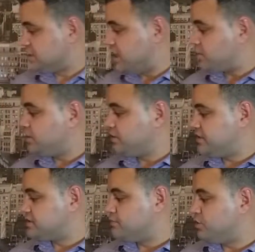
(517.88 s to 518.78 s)
because not
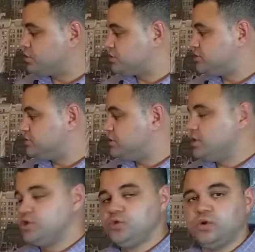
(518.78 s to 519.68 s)
only are these
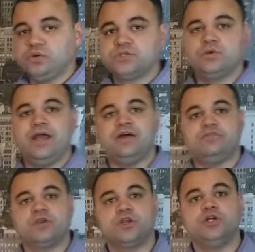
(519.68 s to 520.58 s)
emotional, you
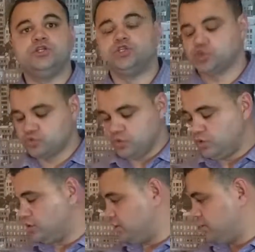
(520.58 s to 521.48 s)
also have
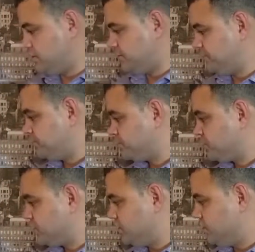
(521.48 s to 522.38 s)
control.
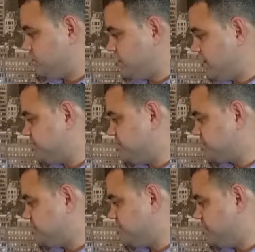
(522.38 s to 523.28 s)
Now, I get you have to spend
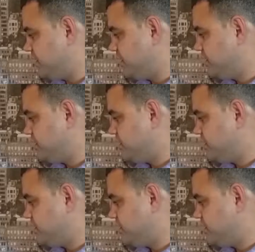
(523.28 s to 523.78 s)
some money,